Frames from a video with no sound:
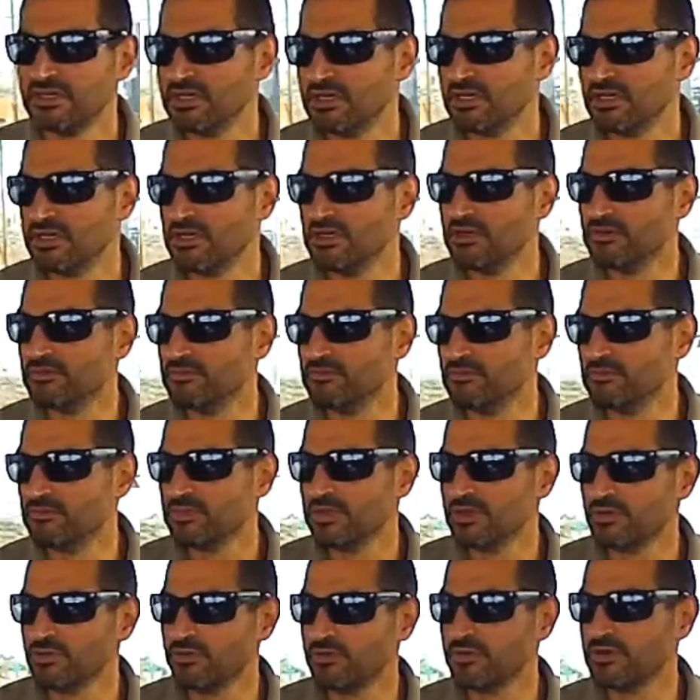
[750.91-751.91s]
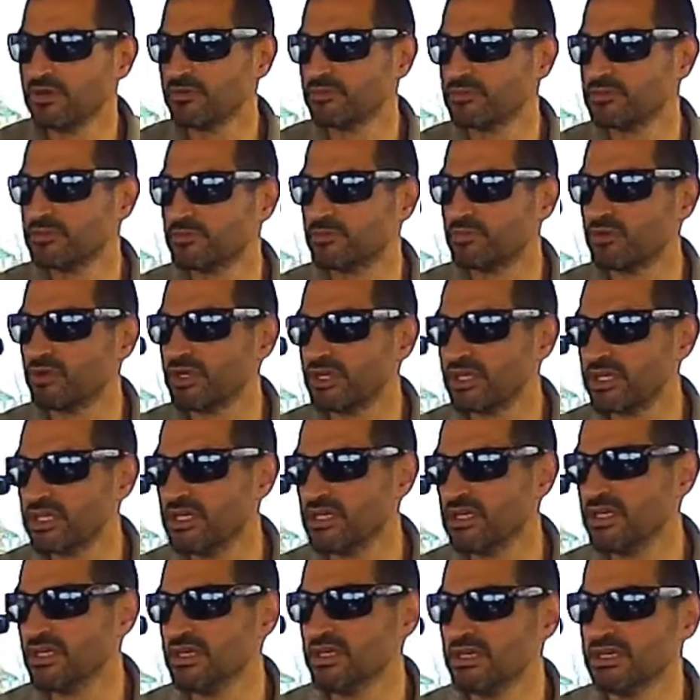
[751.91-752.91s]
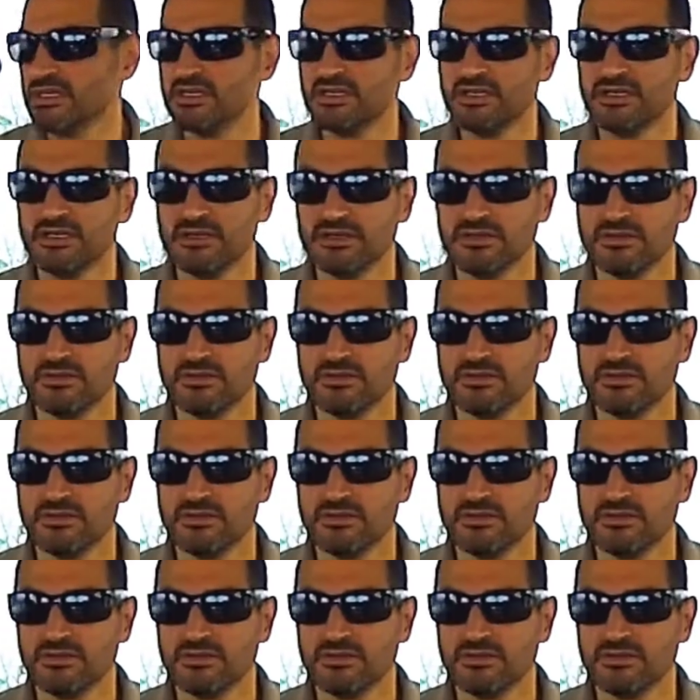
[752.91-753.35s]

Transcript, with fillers: um, that we were able to bring in